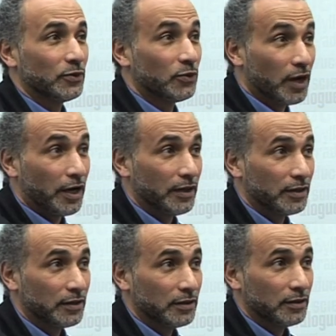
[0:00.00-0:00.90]
Why?
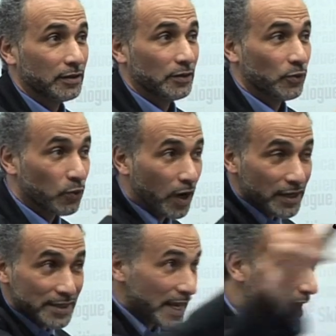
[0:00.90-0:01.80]
Why
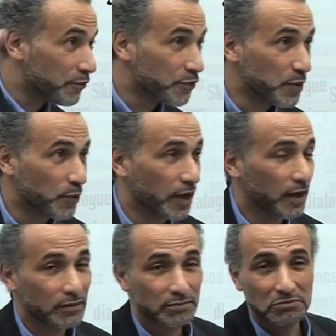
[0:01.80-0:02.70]
is everywhere?